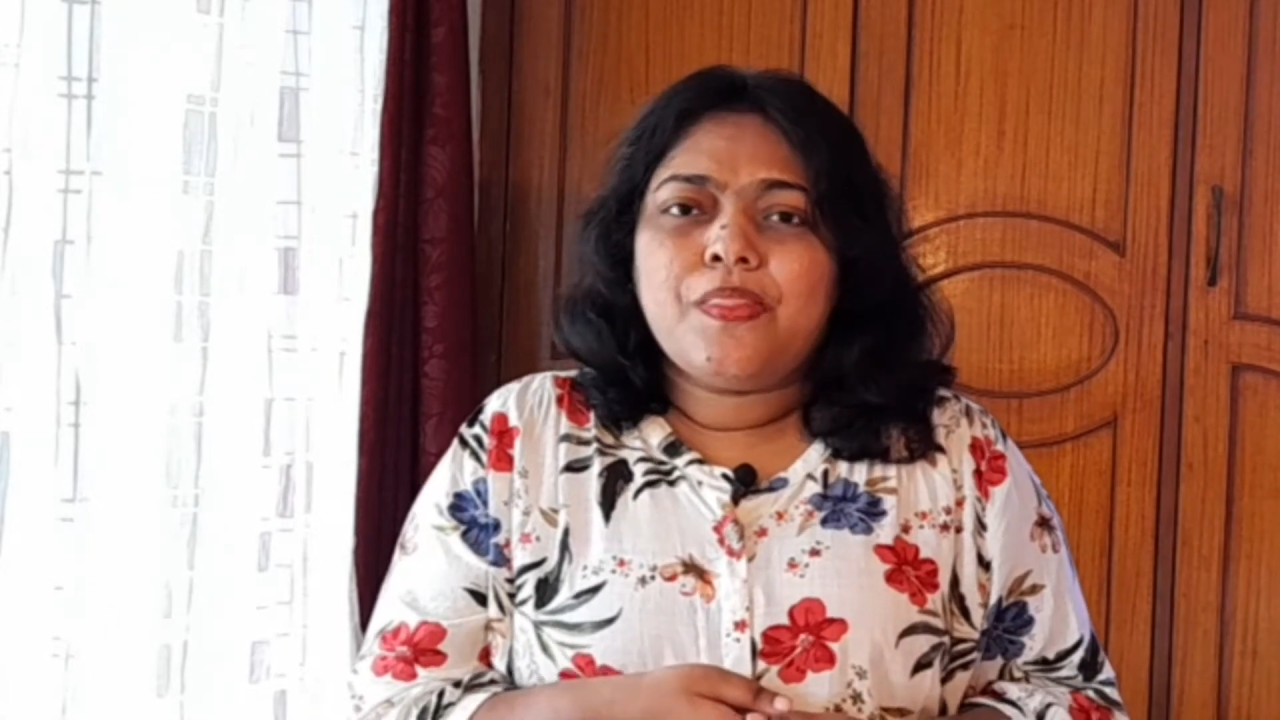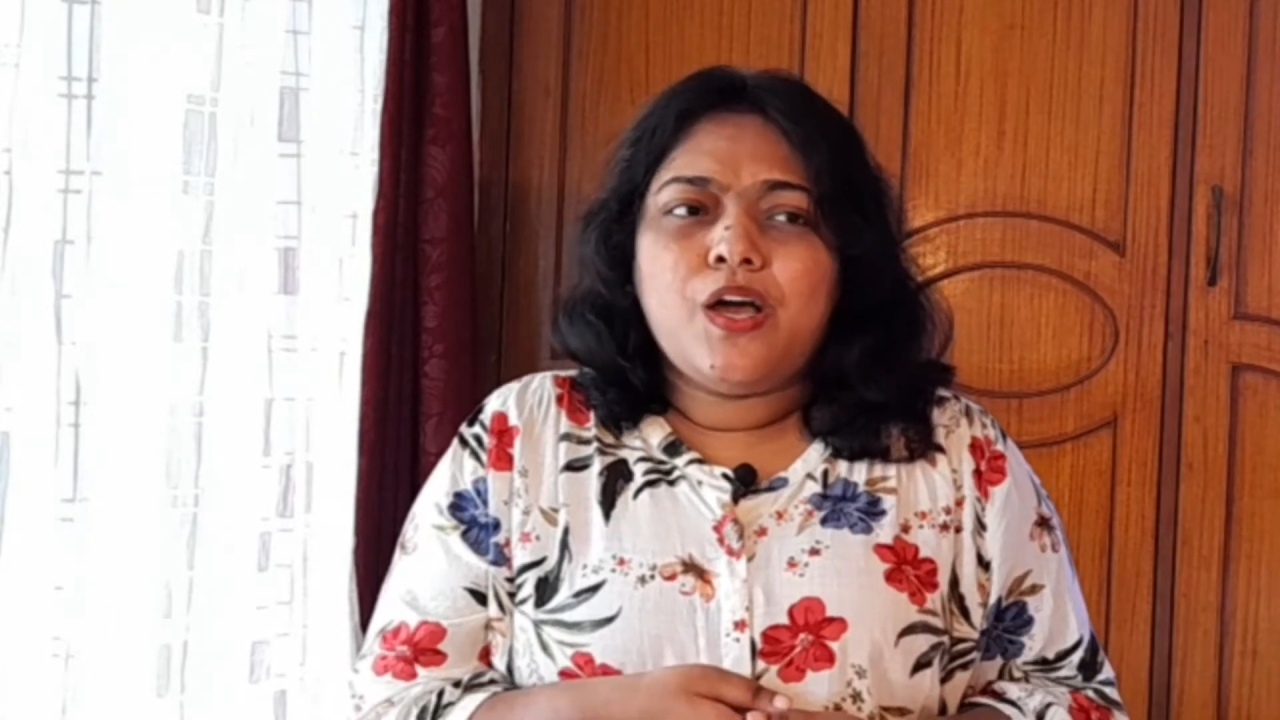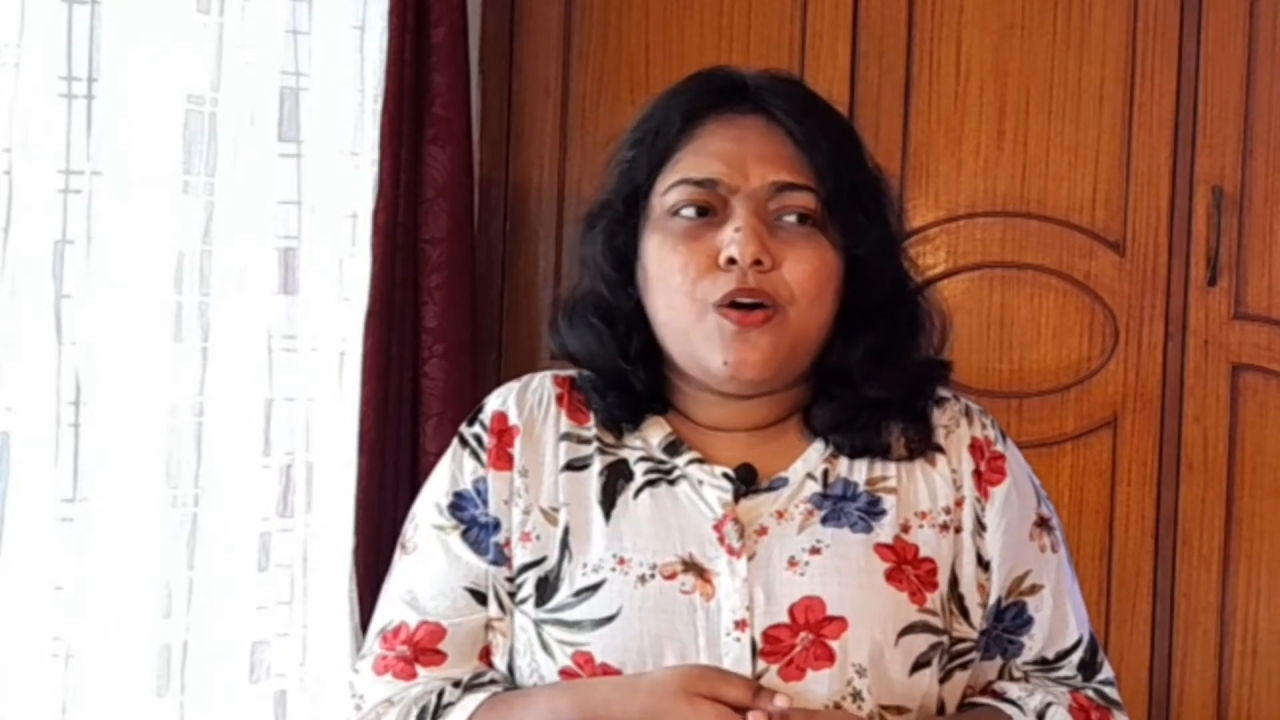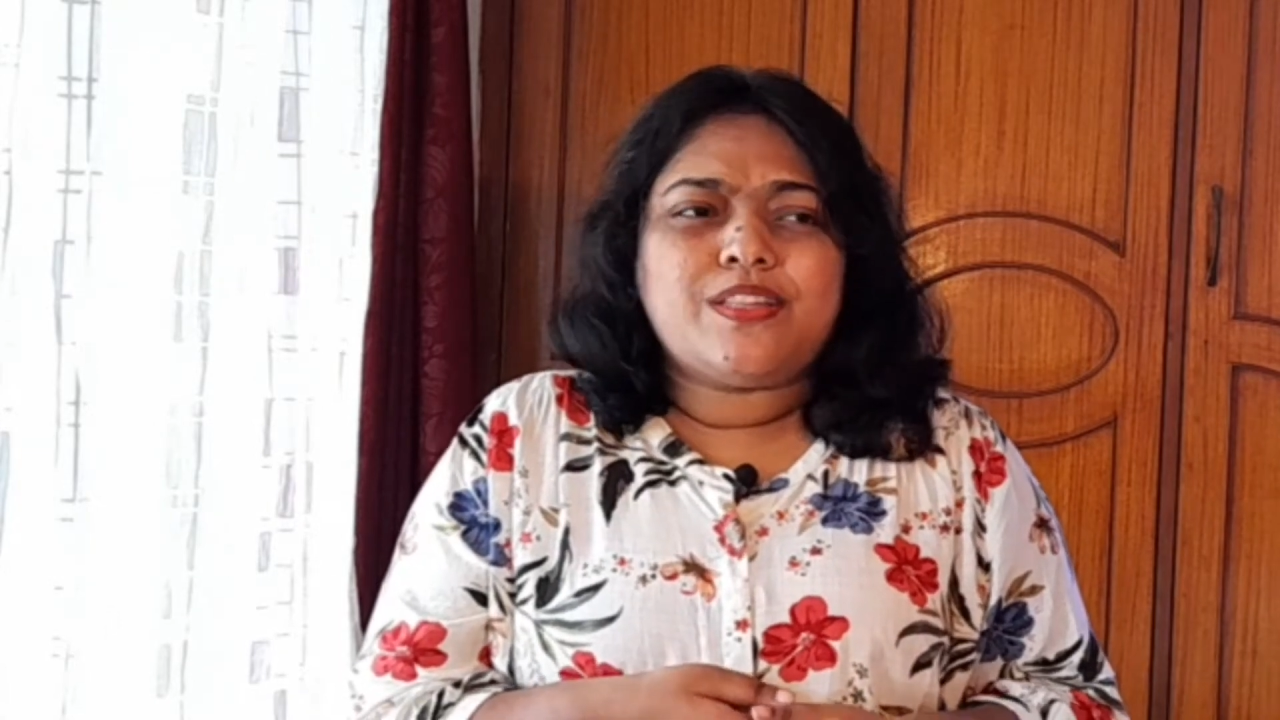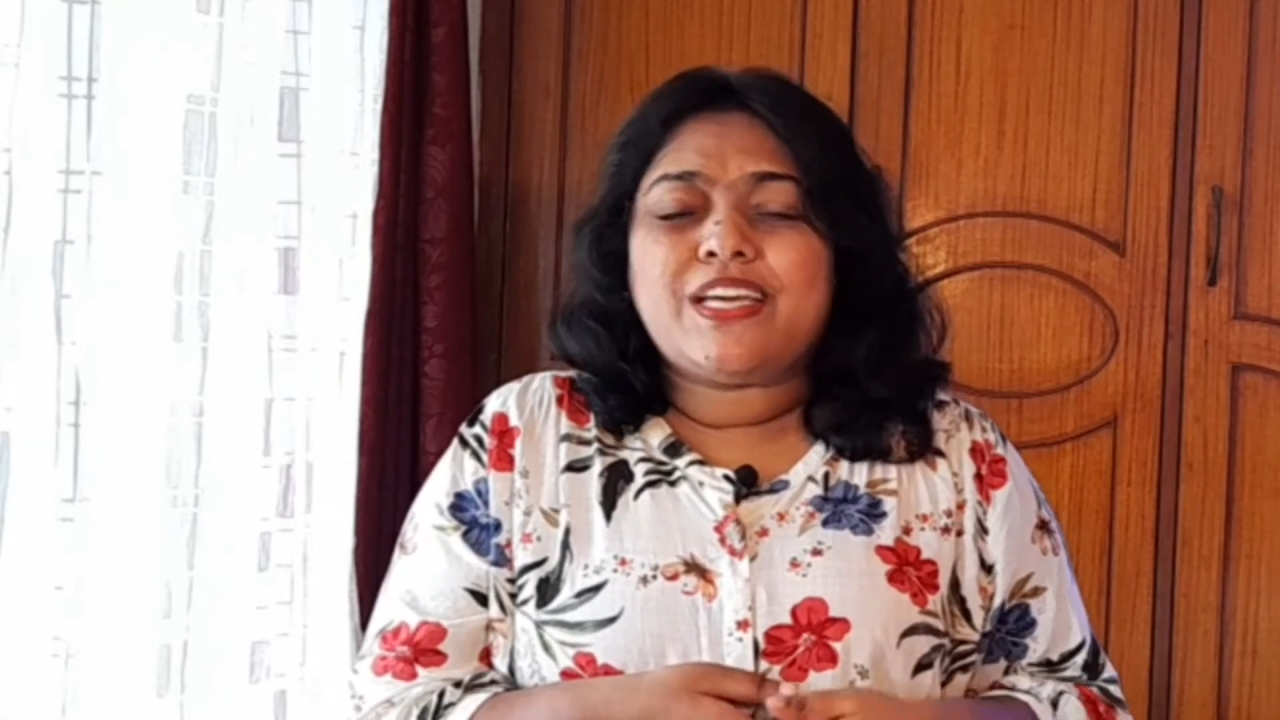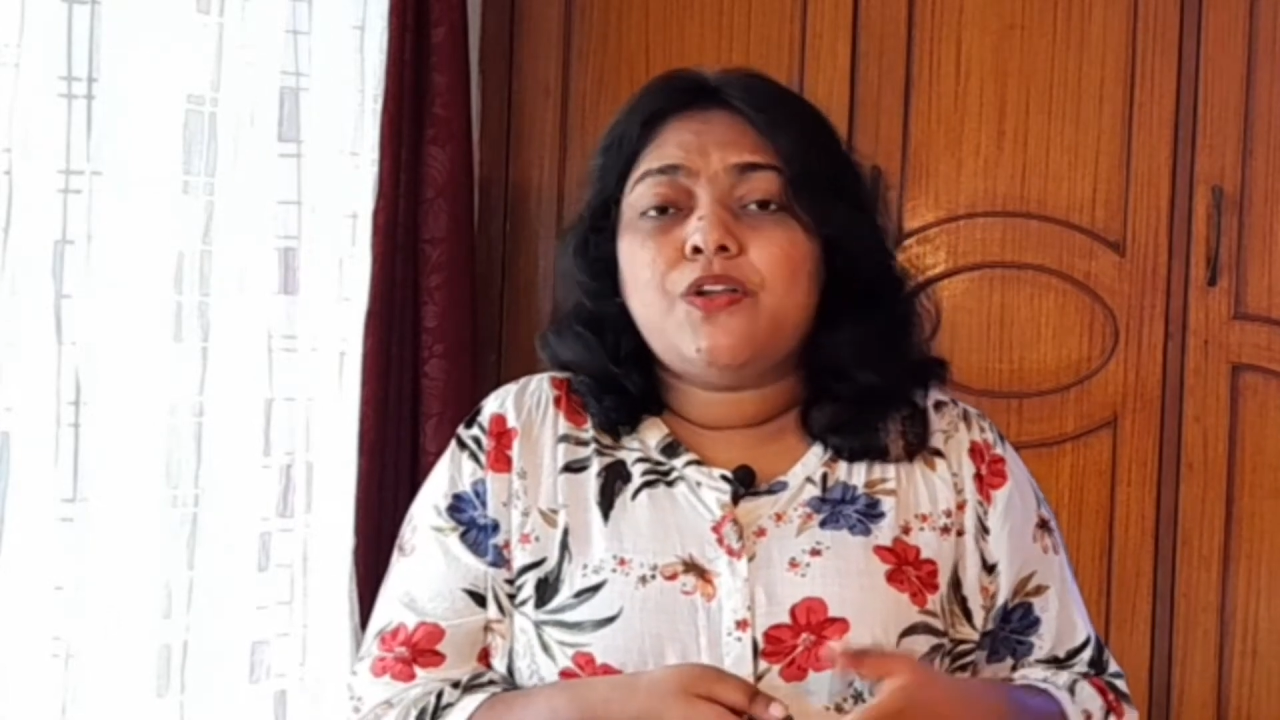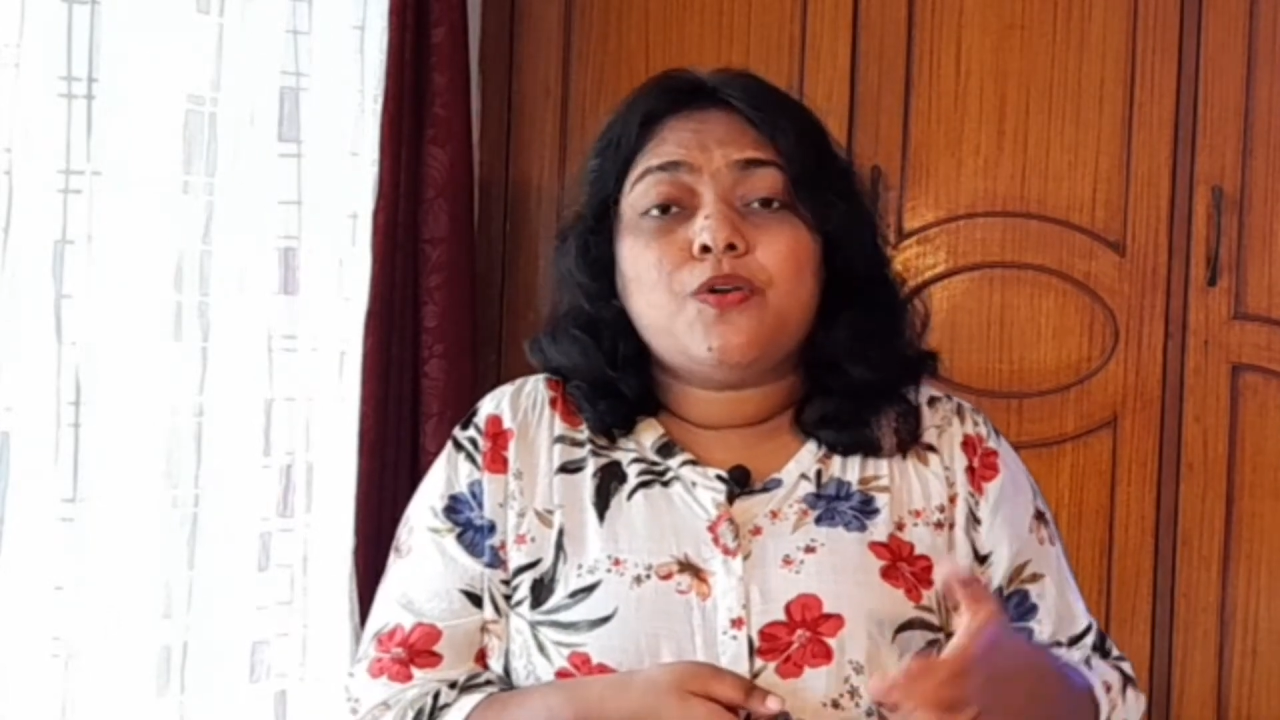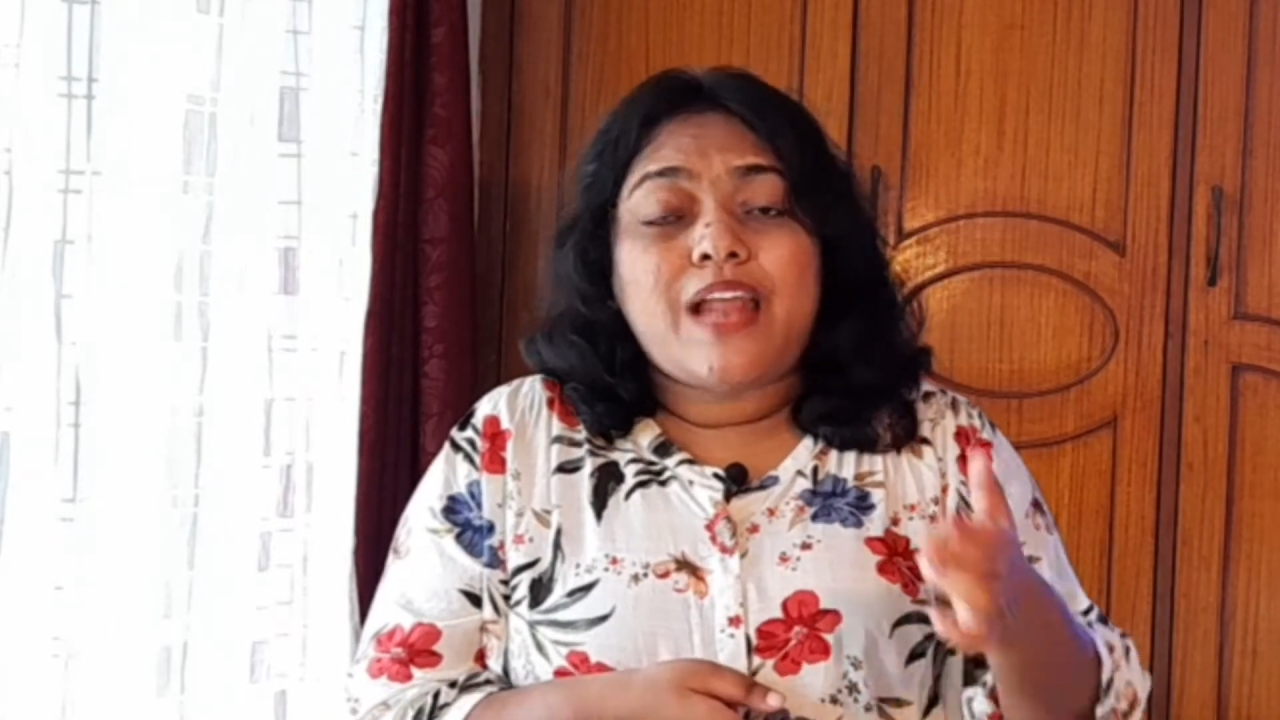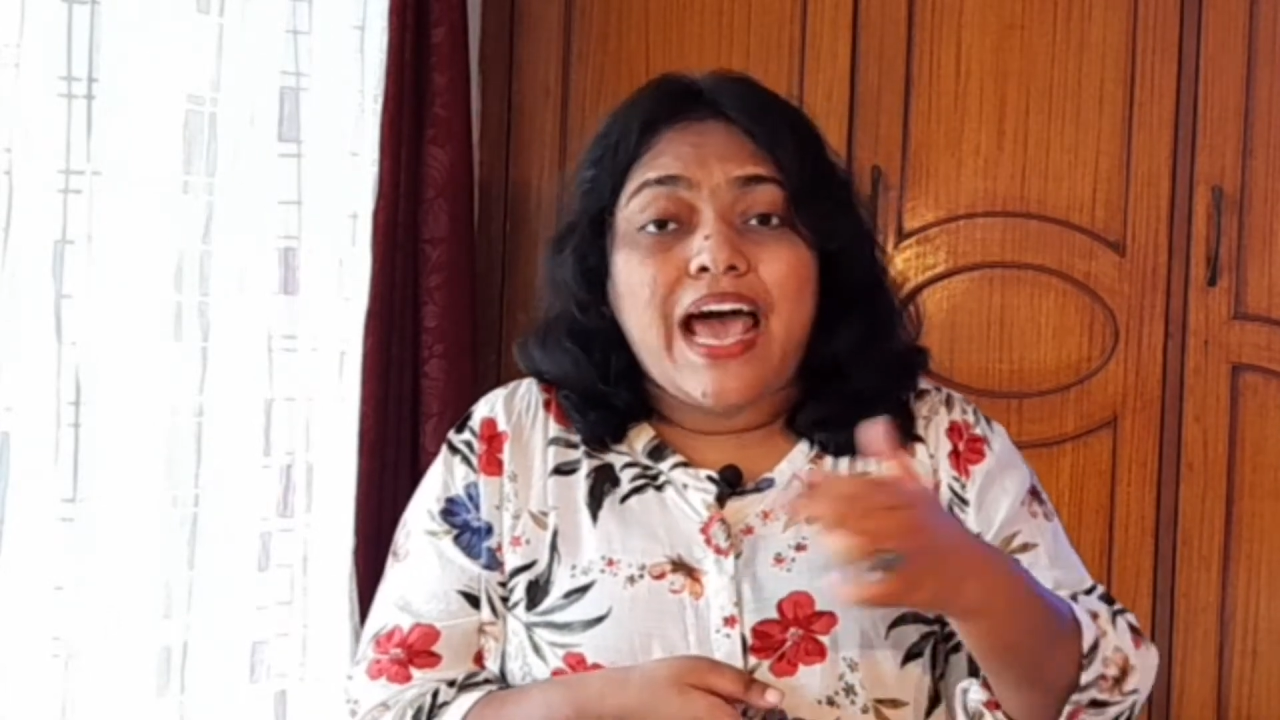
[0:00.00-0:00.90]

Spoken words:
or they cannot